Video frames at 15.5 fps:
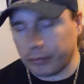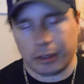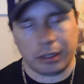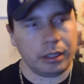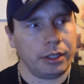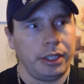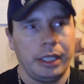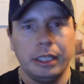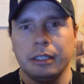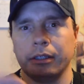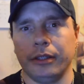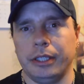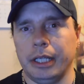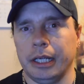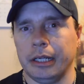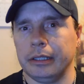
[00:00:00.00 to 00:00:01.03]
they
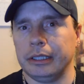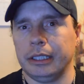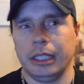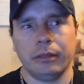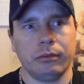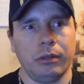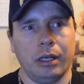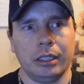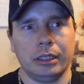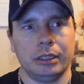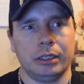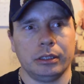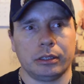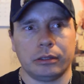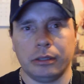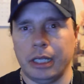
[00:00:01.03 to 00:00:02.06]
rotted
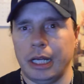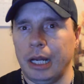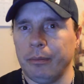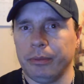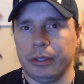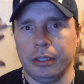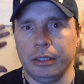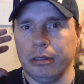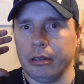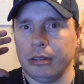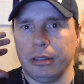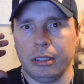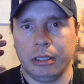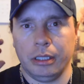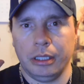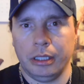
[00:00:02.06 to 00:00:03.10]
to crap. They're
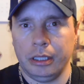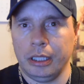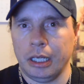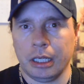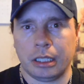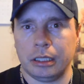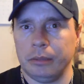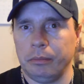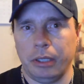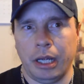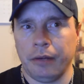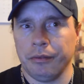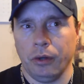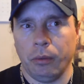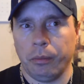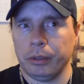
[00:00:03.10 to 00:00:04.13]
not going to be
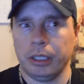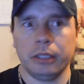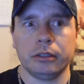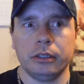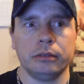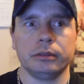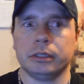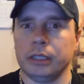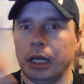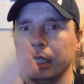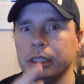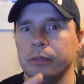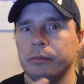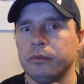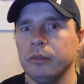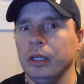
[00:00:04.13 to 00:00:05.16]
ever open. There was talks
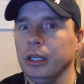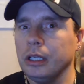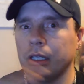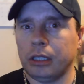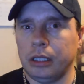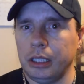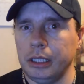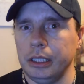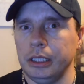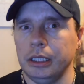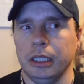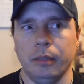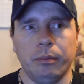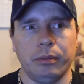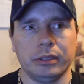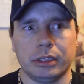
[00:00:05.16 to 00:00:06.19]
of cleaning
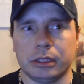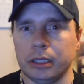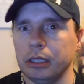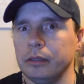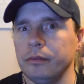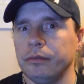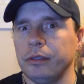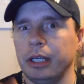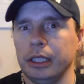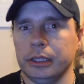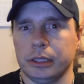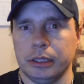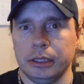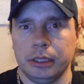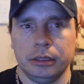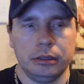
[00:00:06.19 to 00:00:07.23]
up and starting fresh,
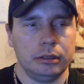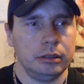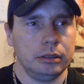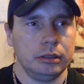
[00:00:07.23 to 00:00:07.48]
and then